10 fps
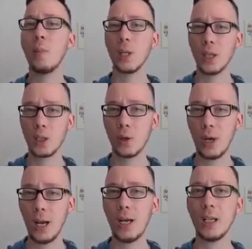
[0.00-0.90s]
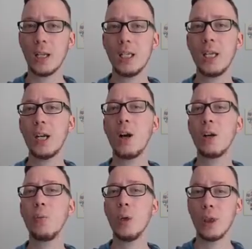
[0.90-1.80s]
But let's go ahead and let's get
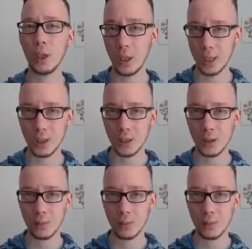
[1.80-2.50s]
on with the list.